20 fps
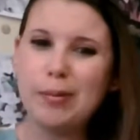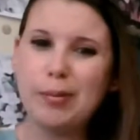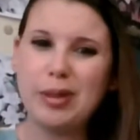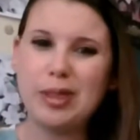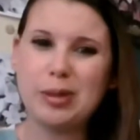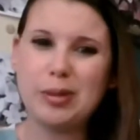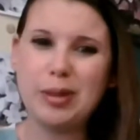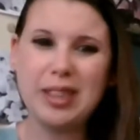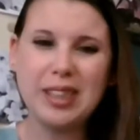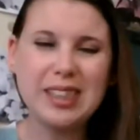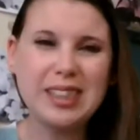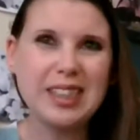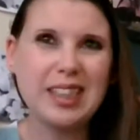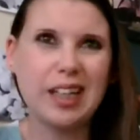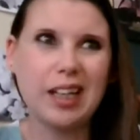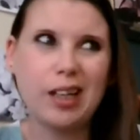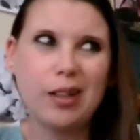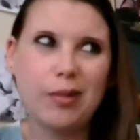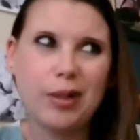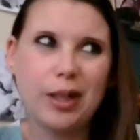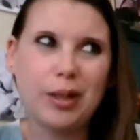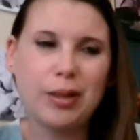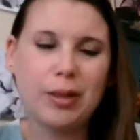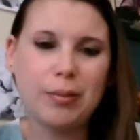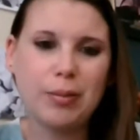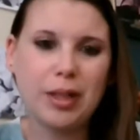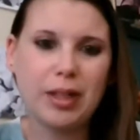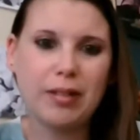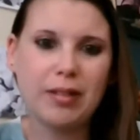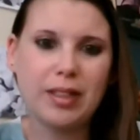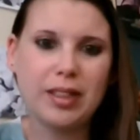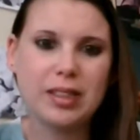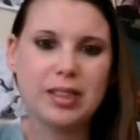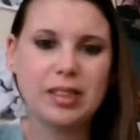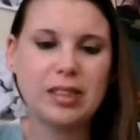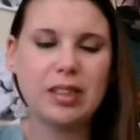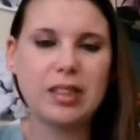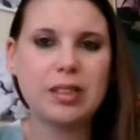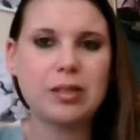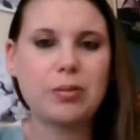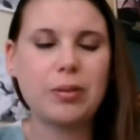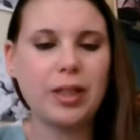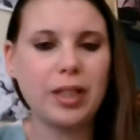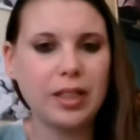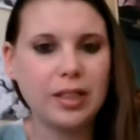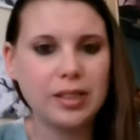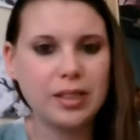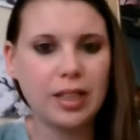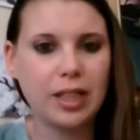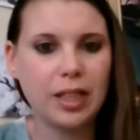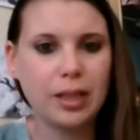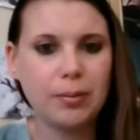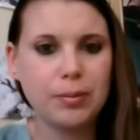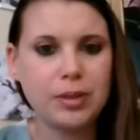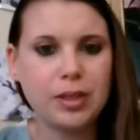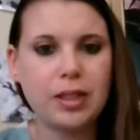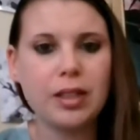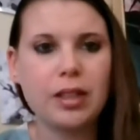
But it's quicker to get around in Paris, there's less waiting times. I